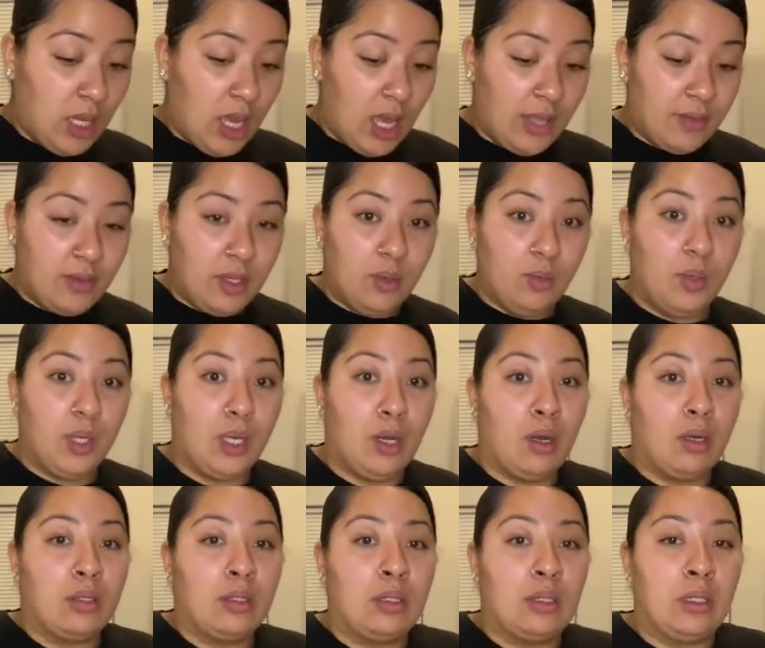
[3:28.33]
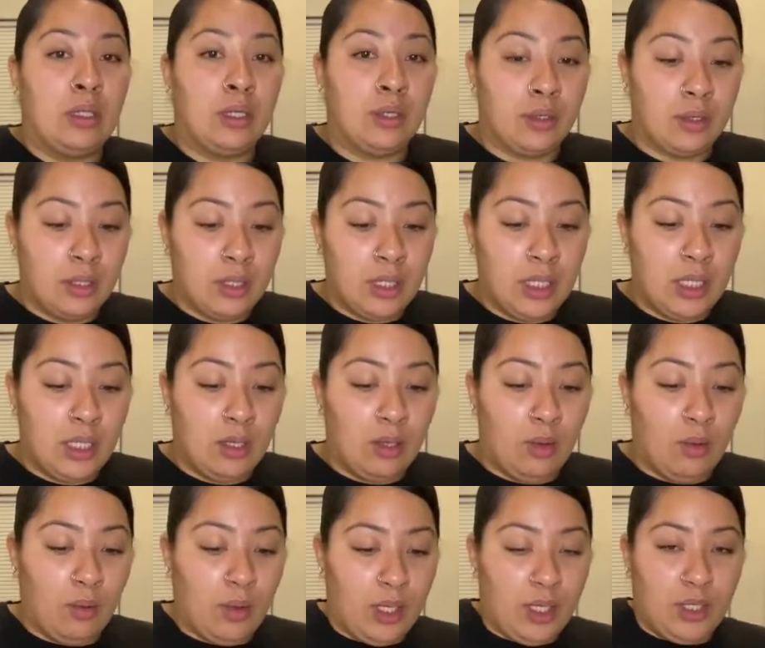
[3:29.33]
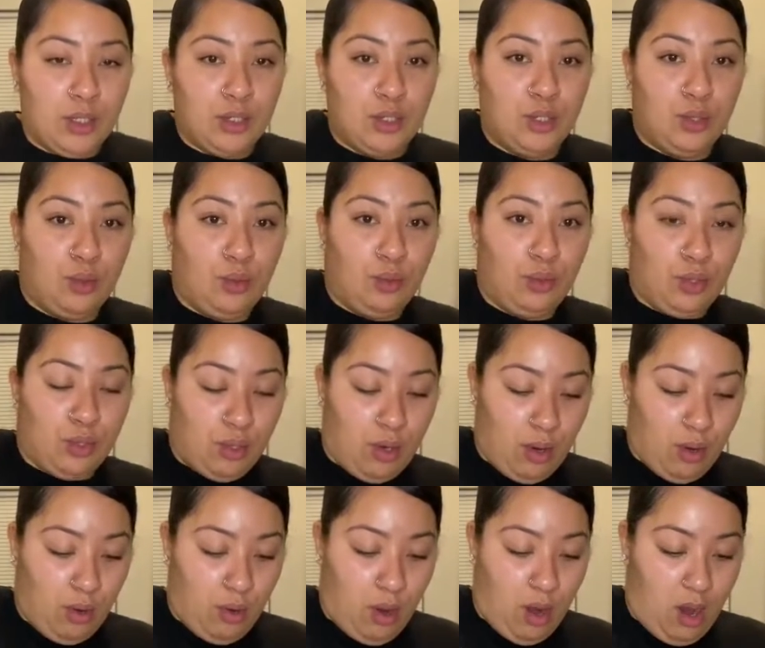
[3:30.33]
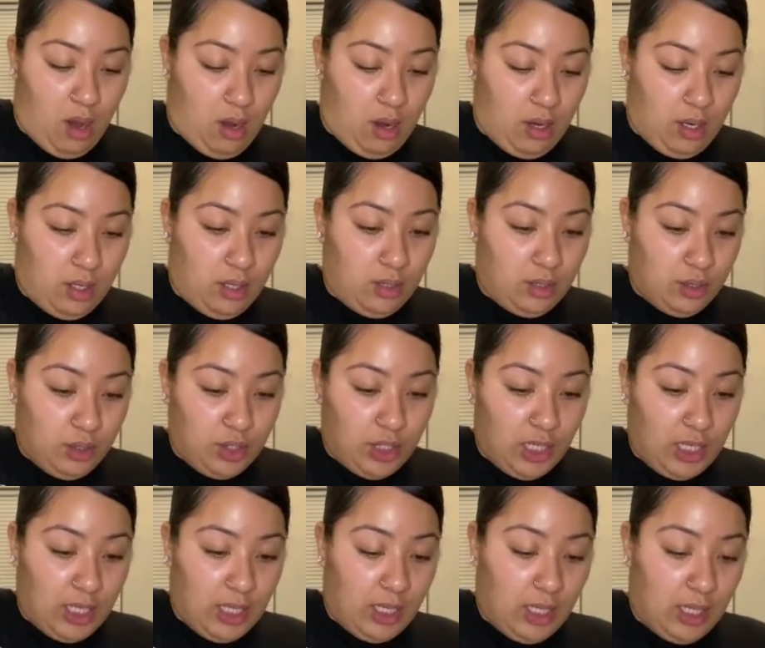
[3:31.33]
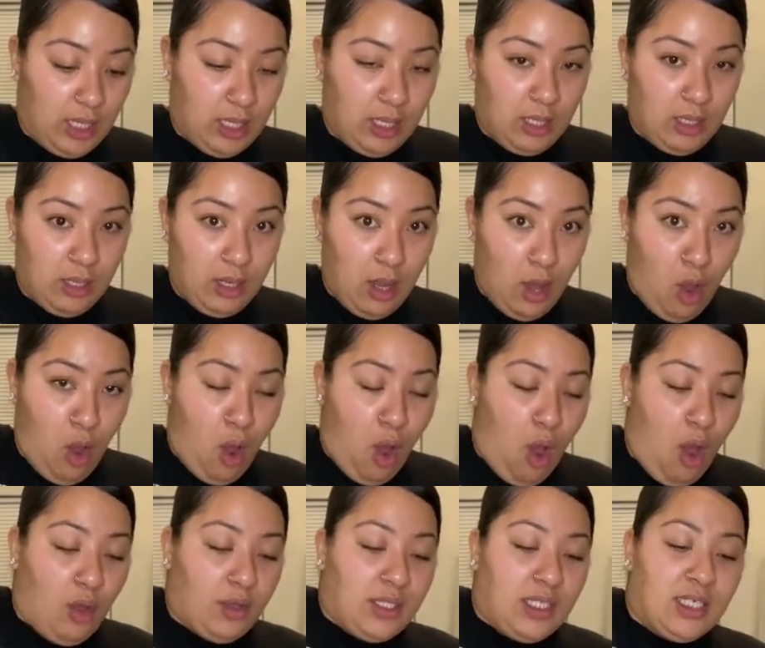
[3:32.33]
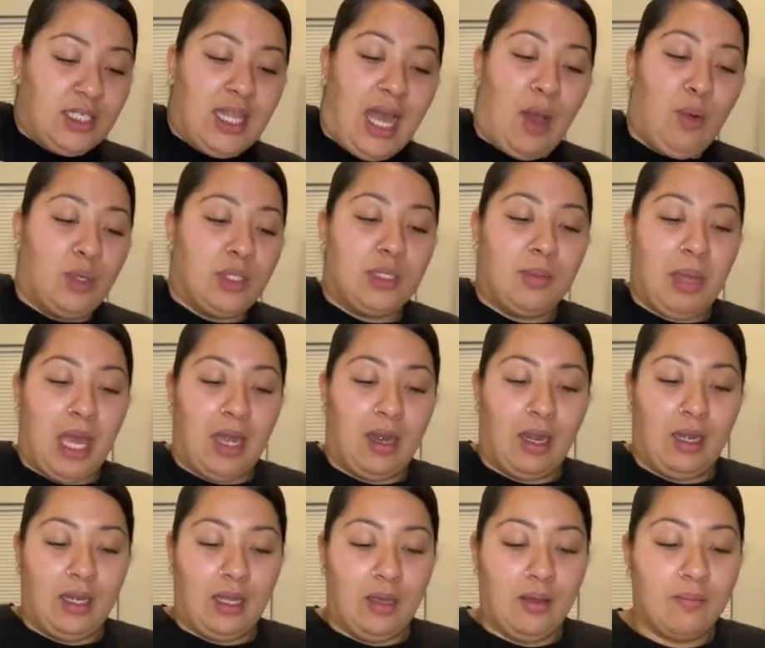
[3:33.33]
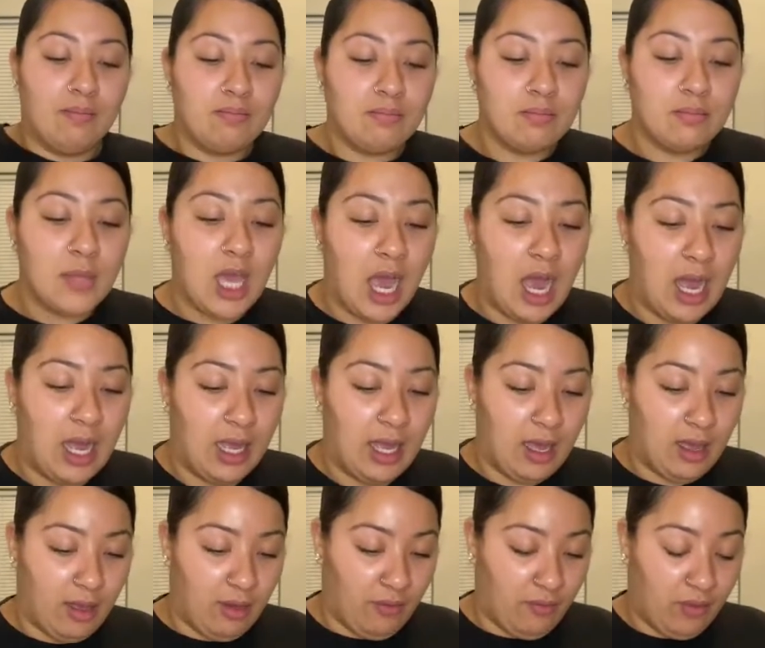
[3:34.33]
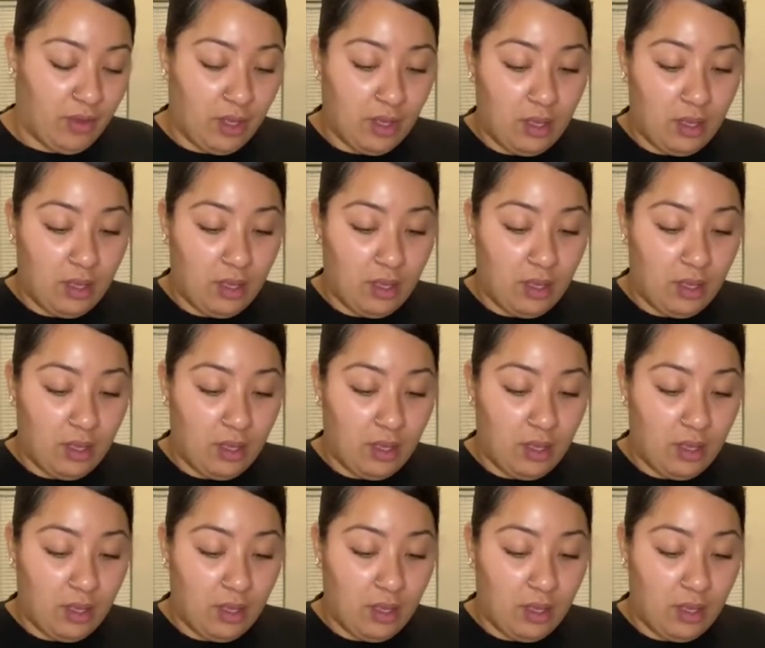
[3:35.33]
And then we are literally going to throw our chicken in. That was a bad idea. I have